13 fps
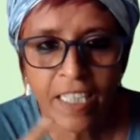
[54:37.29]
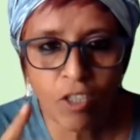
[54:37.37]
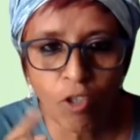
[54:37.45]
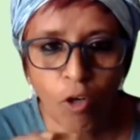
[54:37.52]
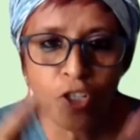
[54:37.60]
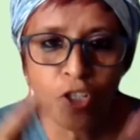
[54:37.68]
And that
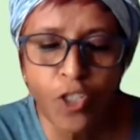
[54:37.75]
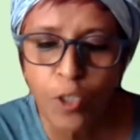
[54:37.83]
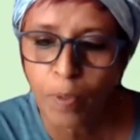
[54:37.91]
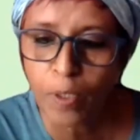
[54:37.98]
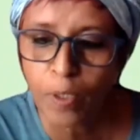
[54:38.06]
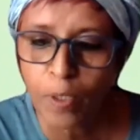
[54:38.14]
is
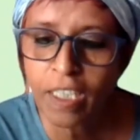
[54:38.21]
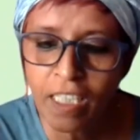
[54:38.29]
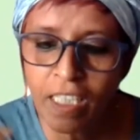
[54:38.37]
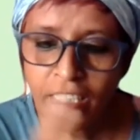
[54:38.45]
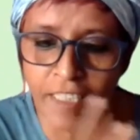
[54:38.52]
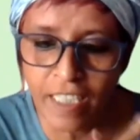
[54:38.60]
also about the
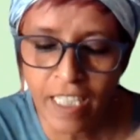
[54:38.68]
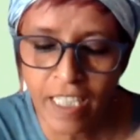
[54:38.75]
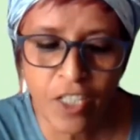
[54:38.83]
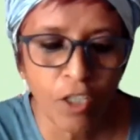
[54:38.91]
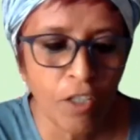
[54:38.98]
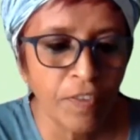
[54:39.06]

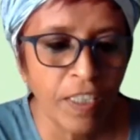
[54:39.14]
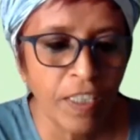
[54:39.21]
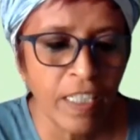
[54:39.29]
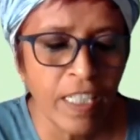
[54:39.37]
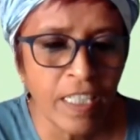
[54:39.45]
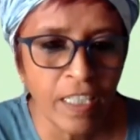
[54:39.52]
delineation of
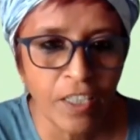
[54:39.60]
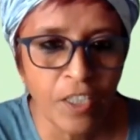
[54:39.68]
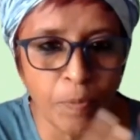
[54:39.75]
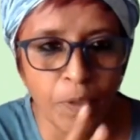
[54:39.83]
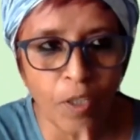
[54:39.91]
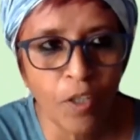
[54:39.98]
the
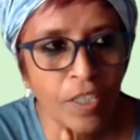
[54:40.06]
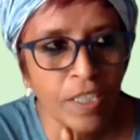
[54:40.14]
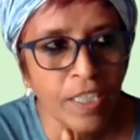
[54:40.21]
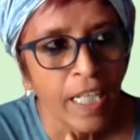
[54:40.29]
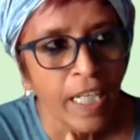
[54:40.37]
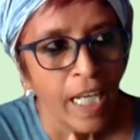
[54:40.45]
research,
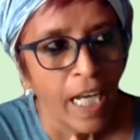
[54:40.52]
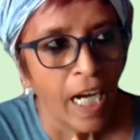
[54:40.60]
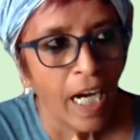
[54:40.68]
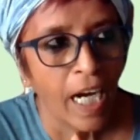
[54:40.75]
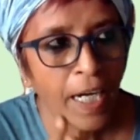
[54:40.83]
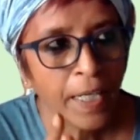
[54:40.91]
because
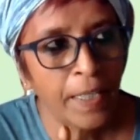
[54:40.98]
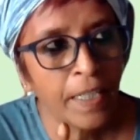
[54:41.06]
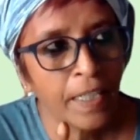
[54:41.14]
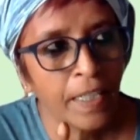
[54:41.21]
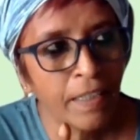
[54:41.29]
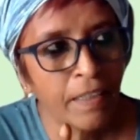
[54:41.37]

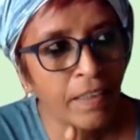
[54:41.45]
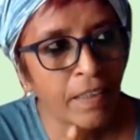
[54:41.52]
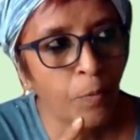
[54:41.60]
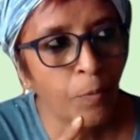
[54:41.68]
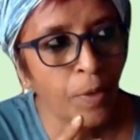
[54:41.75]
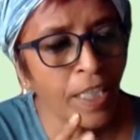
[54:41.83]

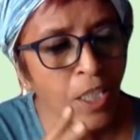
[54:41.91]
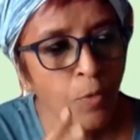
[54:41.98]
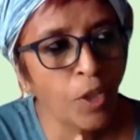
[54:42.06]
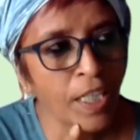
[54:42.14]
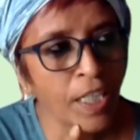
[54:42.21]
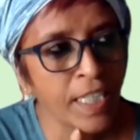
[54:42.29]
the
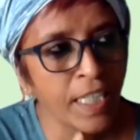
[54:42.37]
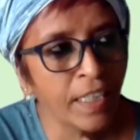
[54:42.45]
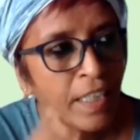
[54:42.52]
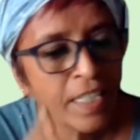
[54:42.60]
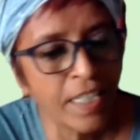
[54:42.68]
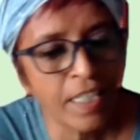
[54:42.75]
wastewater
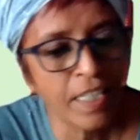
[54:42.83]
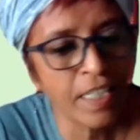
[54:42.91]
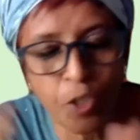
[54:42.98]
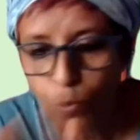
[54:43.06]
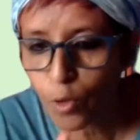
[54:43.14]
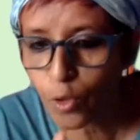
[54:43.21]

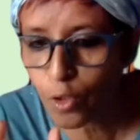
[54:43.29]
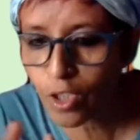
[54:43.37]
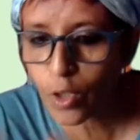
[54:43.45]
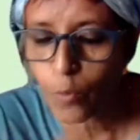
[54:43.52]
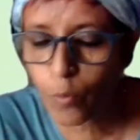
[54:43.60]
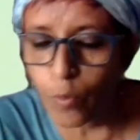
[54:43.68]
generation is more
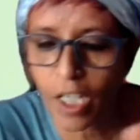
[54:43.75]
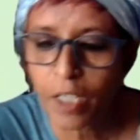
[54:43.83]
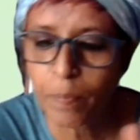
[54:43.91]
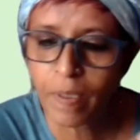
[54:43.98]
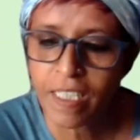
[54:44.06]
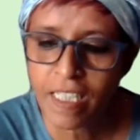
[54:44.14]
on the
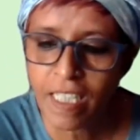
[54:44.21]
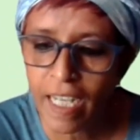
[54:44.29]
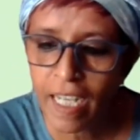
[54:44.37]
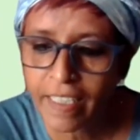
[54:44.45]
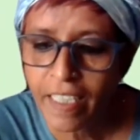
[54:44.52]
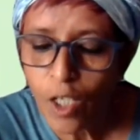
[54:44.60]
urban
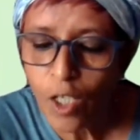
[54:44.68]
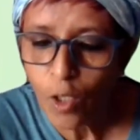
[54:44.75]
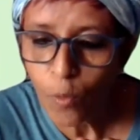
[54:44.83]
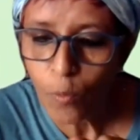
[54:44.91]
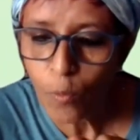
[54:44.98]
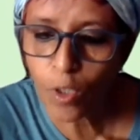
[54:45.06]
side.
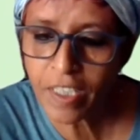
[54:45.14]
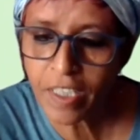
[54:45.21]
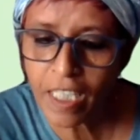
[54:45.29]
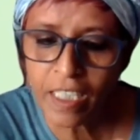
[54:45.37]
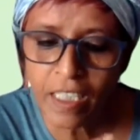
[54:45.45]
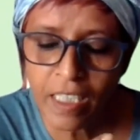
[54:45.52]
What
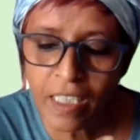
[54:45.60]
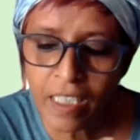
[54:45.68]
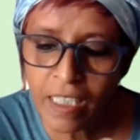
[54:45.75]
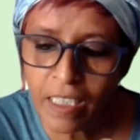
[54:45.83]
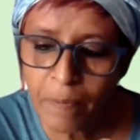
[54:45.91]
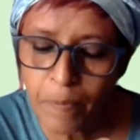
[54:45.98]
really
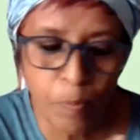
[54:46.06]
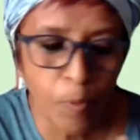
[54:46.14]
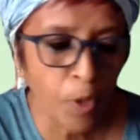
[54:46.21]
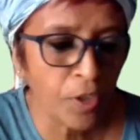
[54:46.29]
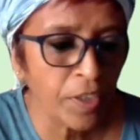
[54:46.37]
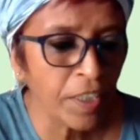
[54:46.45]
keeps
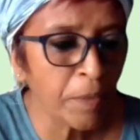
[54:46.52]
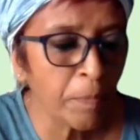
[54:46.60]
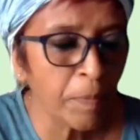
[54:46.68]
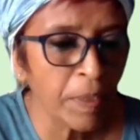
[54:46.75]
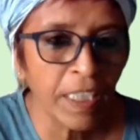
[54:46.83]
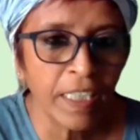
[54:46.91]

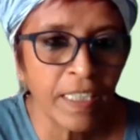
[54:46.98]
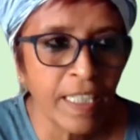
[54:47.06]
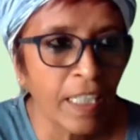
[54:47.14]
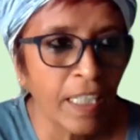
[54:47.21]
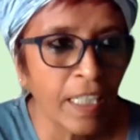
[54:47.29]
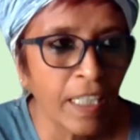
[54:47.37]
bothering me
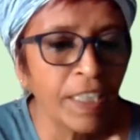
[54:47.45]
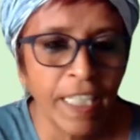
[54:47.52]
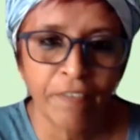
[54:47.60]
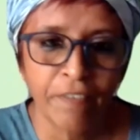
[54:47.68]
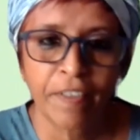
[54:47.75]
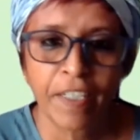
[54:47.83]
is that
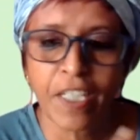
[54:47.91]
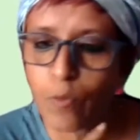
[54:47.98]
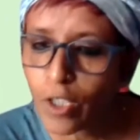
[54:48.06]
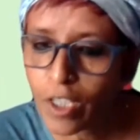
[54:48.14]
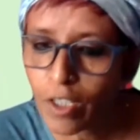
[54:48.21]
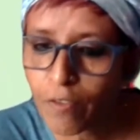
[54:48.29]
we take
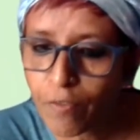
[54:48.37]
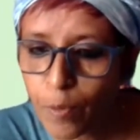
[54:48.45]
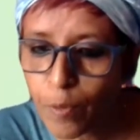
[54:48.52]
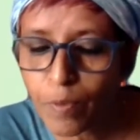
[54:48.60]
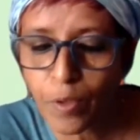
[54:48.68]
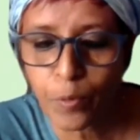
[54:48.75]
fresh water
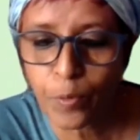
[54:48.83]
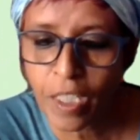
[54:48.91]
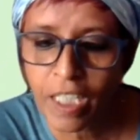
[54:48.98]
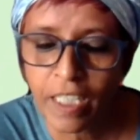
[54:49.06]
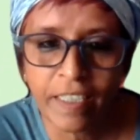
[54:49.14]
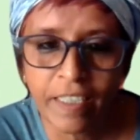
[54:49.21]
from the
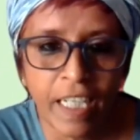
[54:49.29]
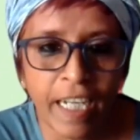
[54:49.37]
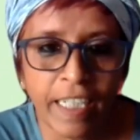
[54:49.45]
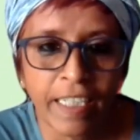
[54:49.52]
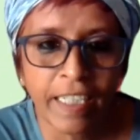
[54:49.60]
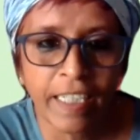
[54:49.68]
rural
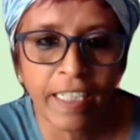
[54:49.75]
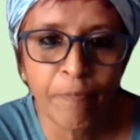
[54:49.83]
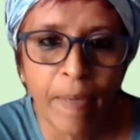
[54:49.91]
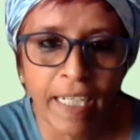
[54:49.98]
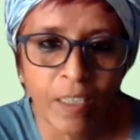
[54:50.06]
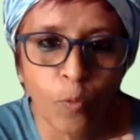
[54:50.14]
area and
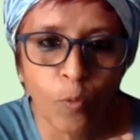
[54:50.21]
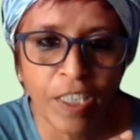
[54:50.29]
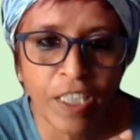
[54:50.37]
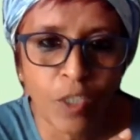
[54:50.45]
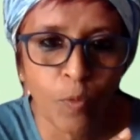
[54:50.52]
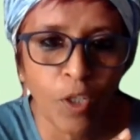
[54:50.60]
give back
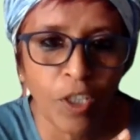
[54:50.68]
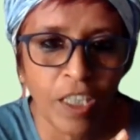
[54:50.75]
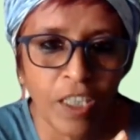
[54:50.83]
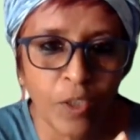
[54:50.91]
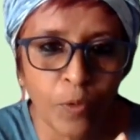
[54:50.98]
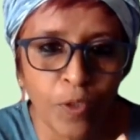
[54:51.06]
the
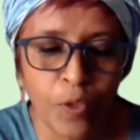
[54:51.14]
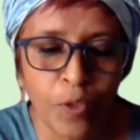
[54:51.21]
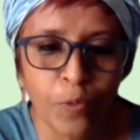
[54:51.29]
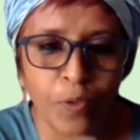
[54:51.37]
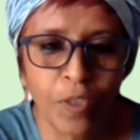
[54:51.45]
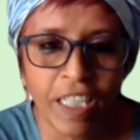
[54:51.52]
wastewater to
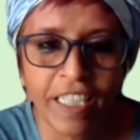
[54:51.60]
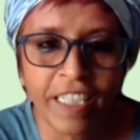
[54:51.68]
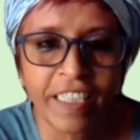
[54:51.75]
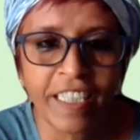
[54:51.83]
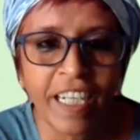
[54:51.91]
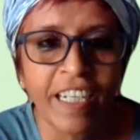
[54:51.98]
the rural
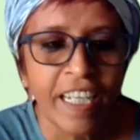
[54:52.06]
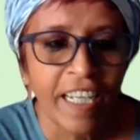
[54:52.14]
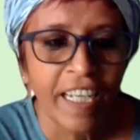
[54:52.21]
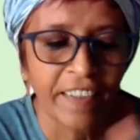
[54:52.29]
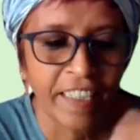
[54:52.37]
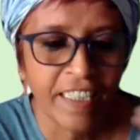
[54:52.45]
area.
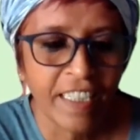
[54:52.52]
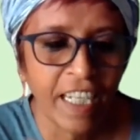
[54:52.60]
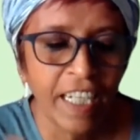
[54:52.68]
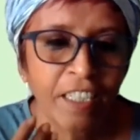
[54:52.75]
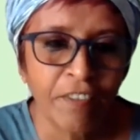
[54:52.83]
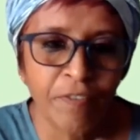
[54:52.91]
That's
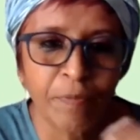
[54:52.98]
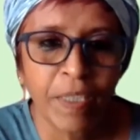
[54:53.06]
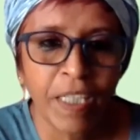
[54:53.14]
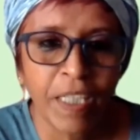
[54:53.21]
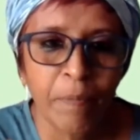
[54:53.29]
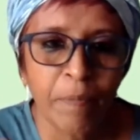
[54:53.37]
kind of
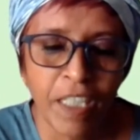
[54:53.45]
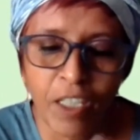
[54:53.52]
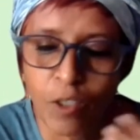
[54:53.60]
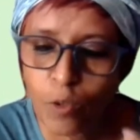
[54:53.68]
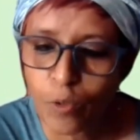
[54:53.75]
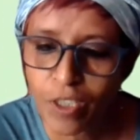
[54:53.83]

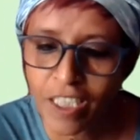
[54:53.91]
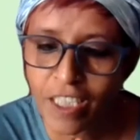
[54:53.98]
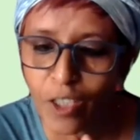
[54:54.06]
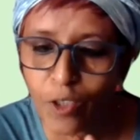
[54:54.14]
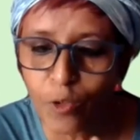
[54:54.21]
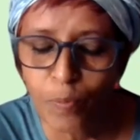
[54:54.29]
becoming a
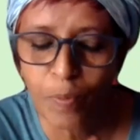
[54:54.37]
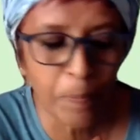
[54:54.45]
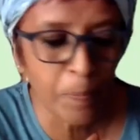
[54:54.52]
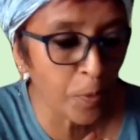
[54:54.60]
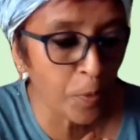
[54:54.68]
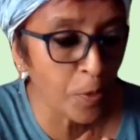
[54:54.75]
closing the loop
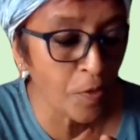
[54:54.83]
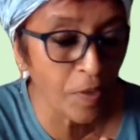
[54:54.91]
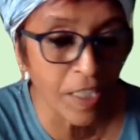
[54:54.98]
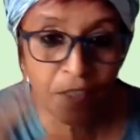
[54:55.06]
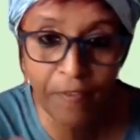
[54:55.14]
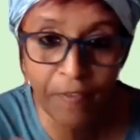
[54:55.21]
approach,
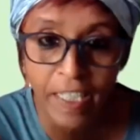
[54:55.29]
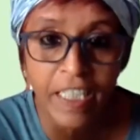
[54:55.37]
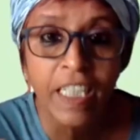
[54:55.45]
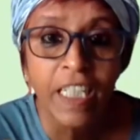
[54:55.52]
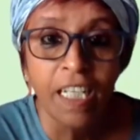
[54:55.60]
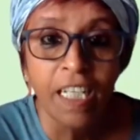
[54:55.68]
which is
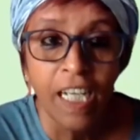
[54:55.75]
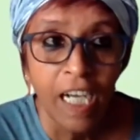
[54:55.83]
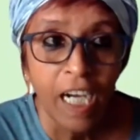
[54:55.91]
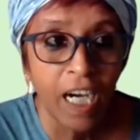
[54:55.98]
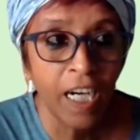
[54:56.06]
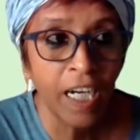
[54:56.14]
very
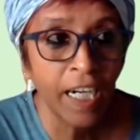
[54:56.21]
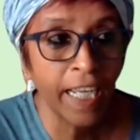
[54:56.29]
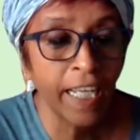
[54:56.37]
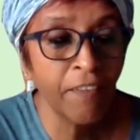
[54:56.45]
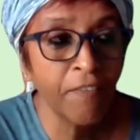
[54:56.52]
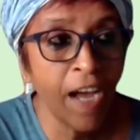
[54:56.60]

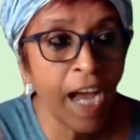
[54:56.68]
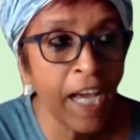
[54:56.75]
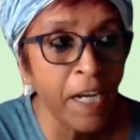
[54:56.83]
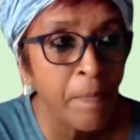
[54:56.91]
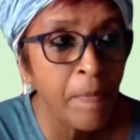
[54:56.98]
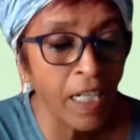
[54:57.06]

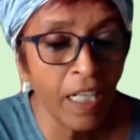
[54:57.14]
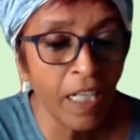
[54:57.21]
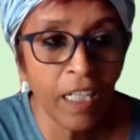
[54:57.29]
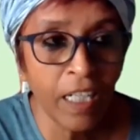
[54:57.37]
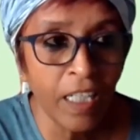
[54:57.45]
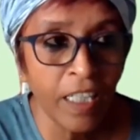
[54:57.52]

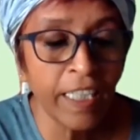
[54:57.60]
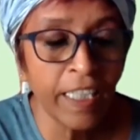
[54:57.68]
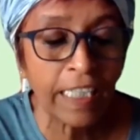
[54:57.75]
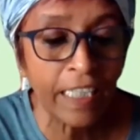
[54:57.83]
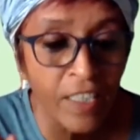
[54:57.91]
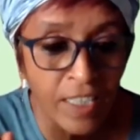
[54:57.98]

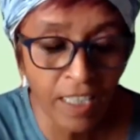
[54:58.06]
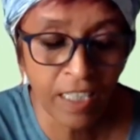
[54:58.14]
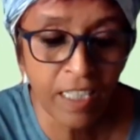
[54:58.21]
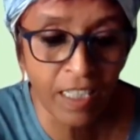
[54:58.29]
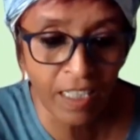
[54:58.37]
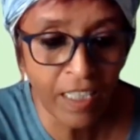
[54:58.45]
environmentally
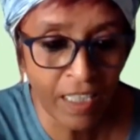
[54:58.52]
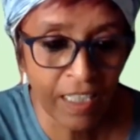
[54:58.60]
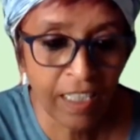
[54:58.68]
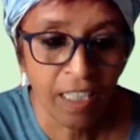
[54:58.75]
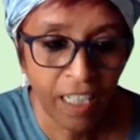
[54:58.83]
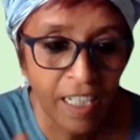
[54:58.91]

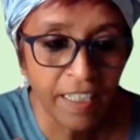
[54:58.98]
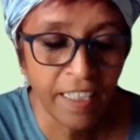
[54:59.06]
injustice,